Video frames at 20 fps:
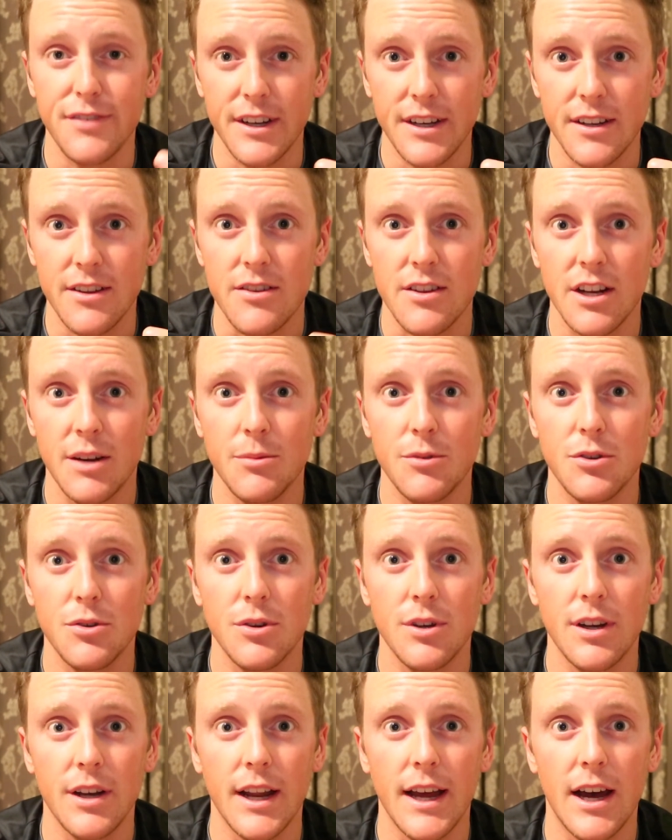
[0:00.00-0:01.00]
fitness that I'm
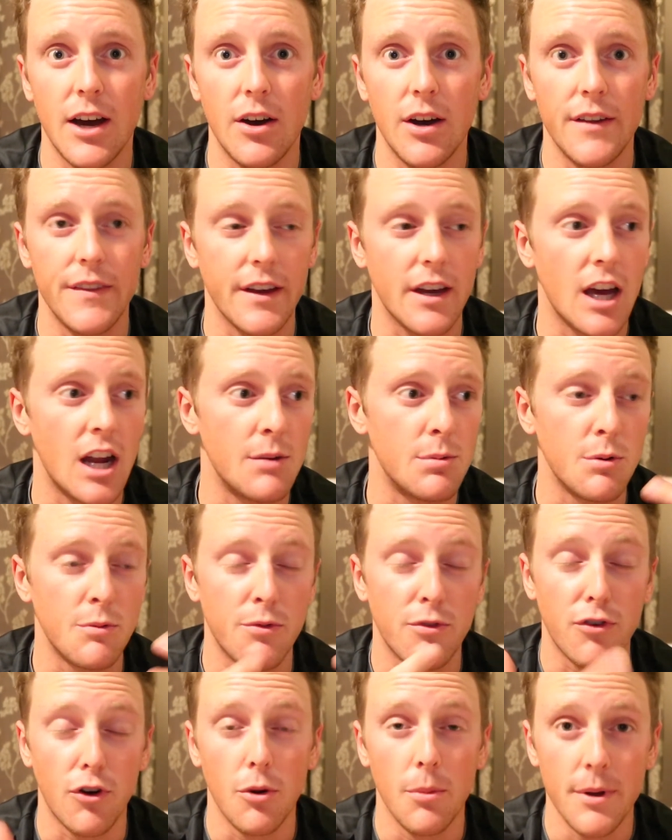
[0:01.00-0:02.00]
doing now, and the kind of
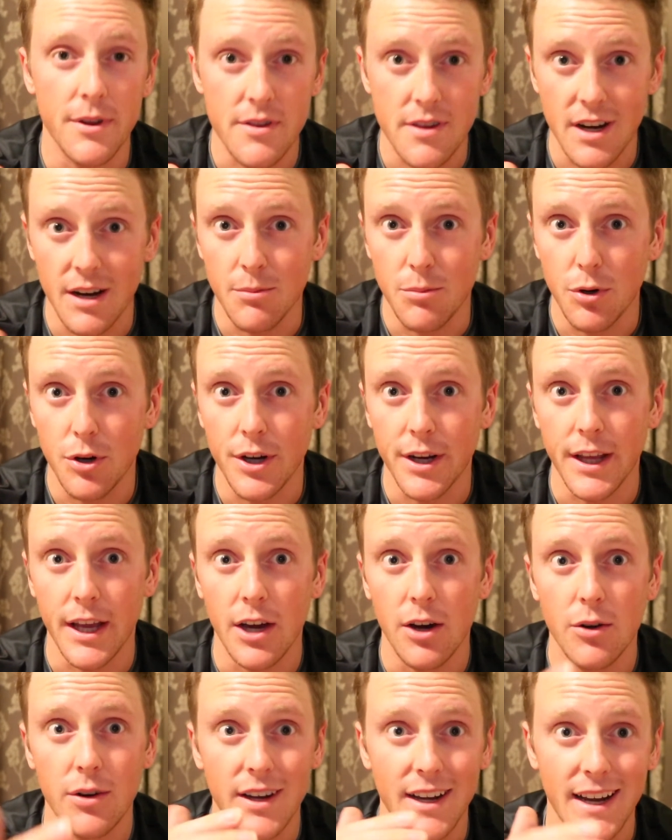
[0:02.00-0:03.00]
performance that I'm putting
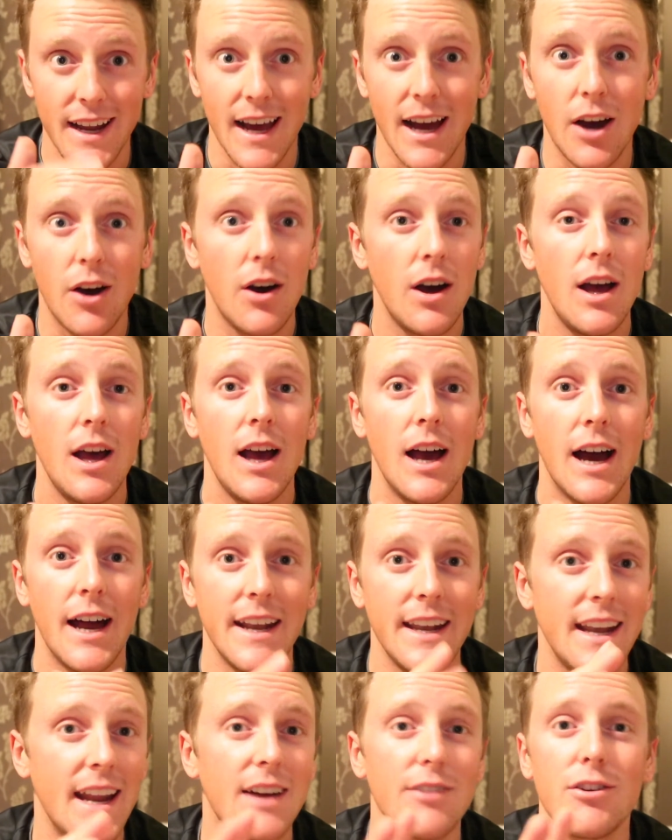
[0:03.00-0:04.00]
out now. I
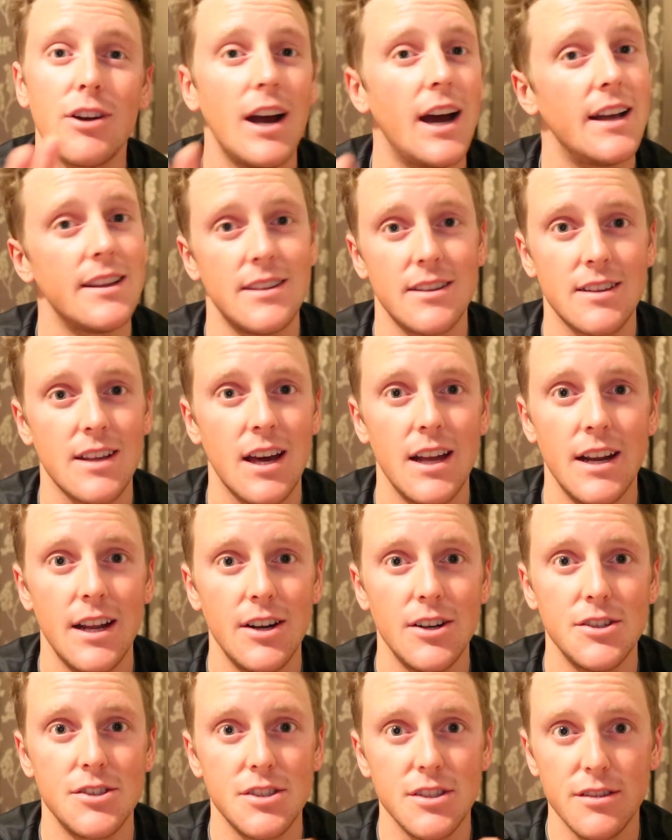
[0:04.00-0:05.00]
never had this kind of
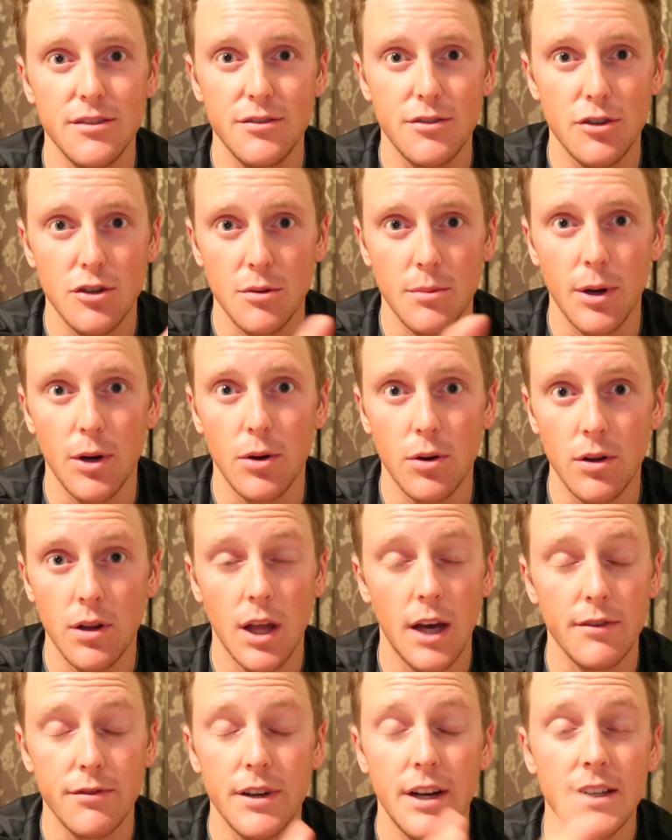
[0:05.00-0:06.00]
energy through my whole
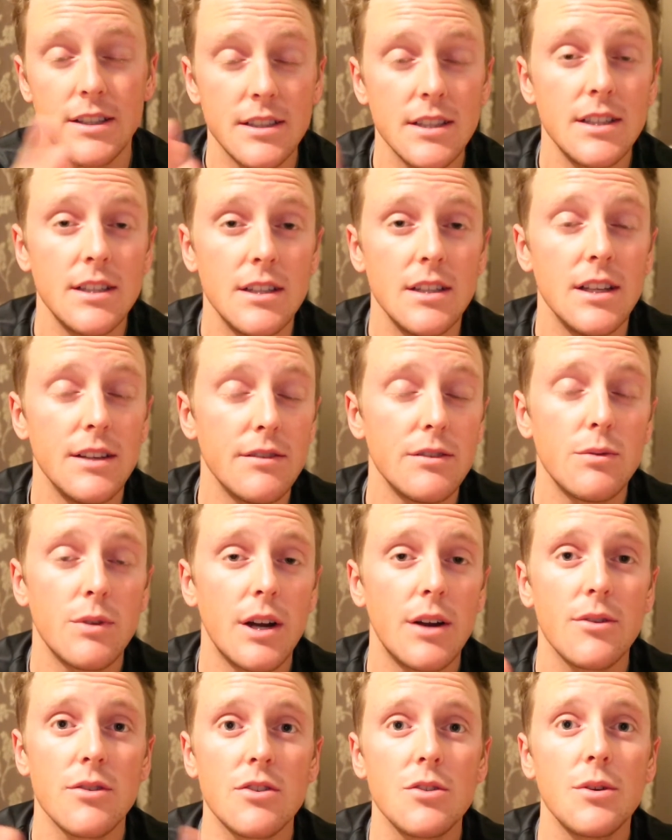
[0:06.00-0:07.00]
life. And I did, even
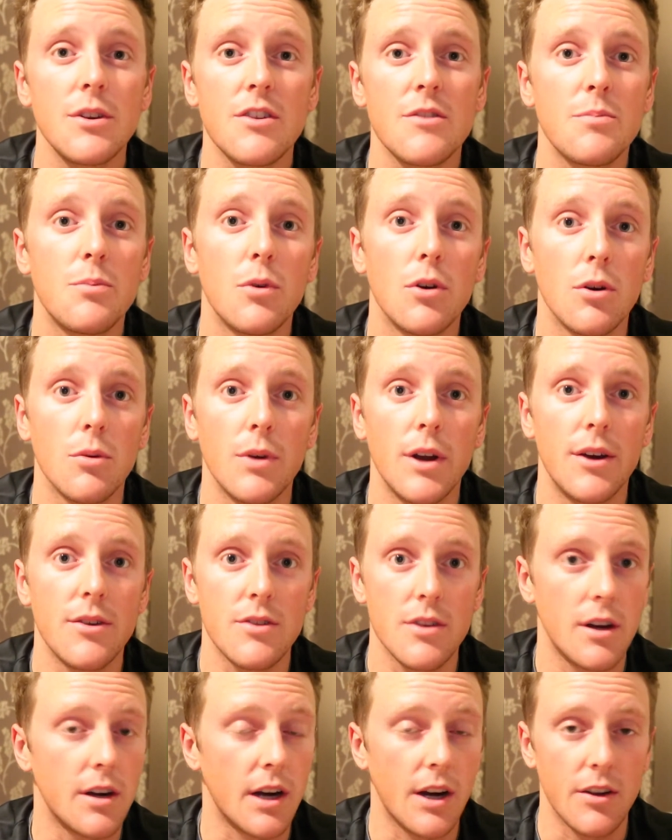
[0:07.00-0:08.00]
when I was doing sport when I
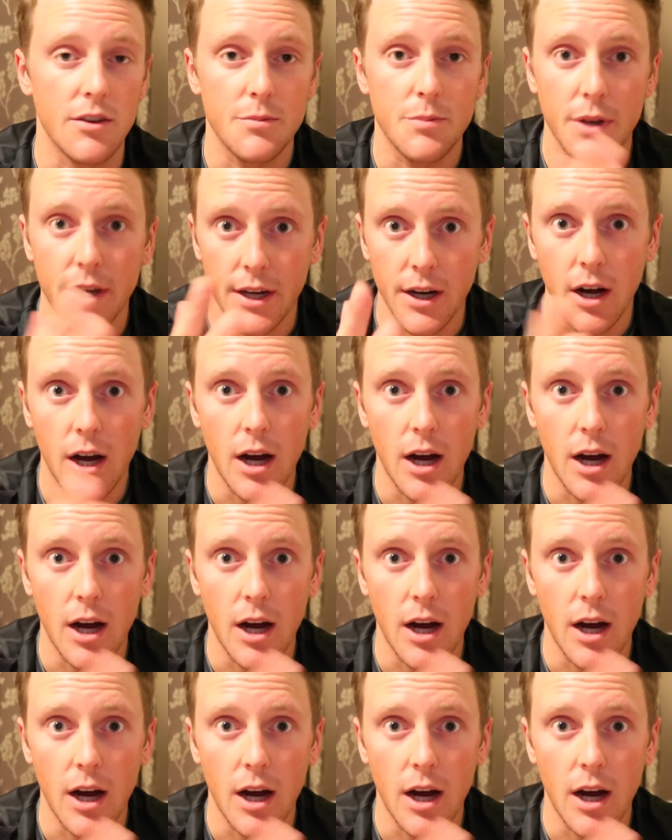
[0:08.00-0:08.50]
was younger, I was playing